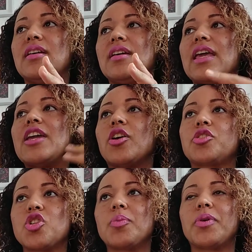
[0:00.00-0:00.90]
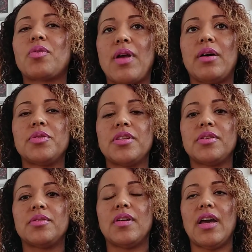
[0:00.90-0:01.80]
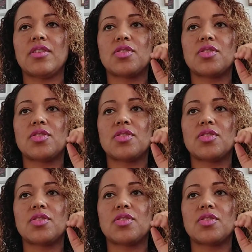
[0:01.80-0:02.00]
hear German around you. And